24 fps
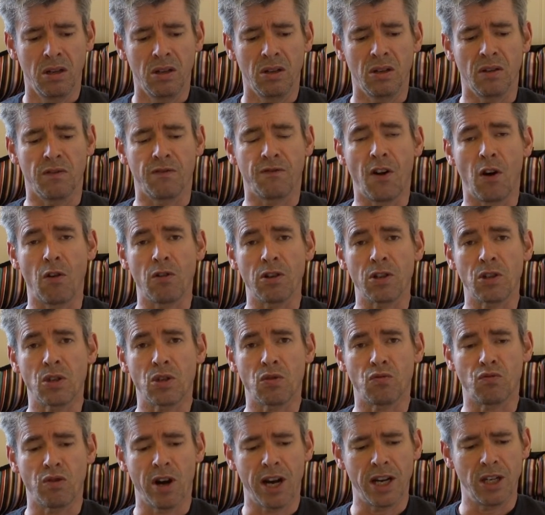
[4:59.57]
The
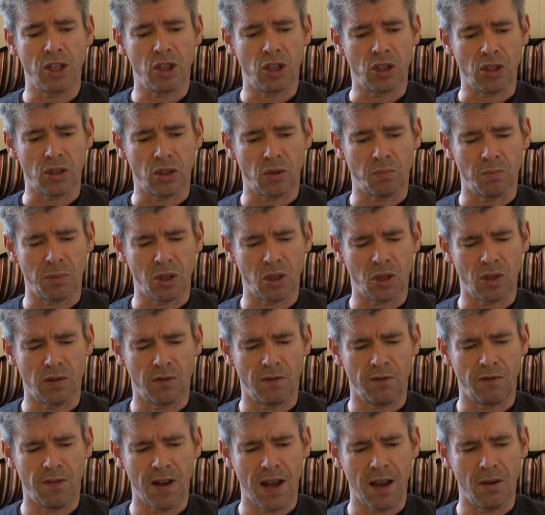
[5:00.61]
forest rangers must have
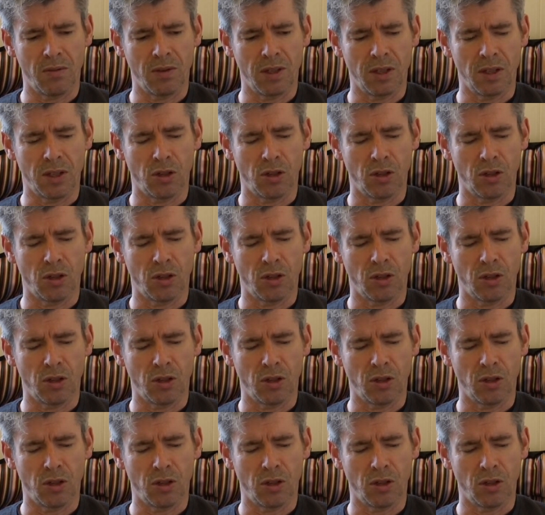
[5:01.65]
found it